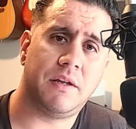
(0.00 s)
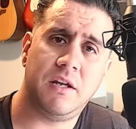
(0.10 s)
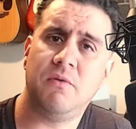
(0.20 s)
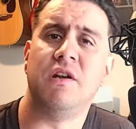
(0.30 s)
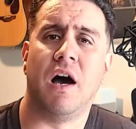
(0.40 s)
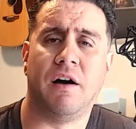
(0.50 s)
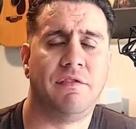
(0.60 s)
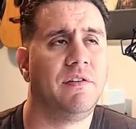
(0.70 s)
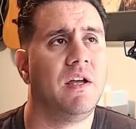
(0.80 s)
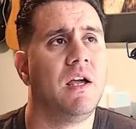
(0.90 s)
They do
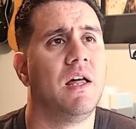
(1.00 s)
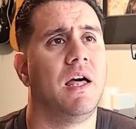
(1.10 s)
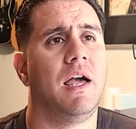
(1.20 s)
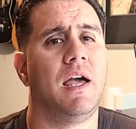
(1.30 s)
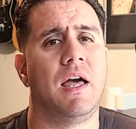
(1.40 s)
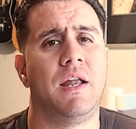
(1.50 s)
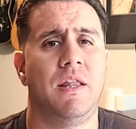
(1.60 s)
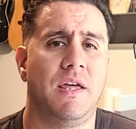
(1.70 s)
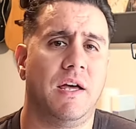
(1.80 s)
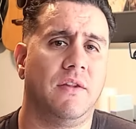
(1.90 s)
enough. And
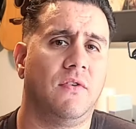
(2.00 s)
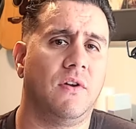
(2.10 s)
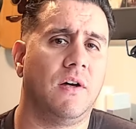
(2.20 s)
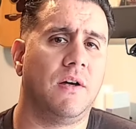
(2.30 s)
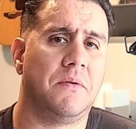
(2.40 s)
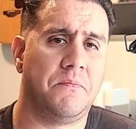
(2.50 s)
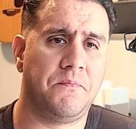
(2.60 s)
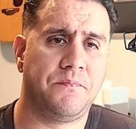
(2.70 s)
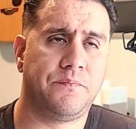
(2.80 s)
that um,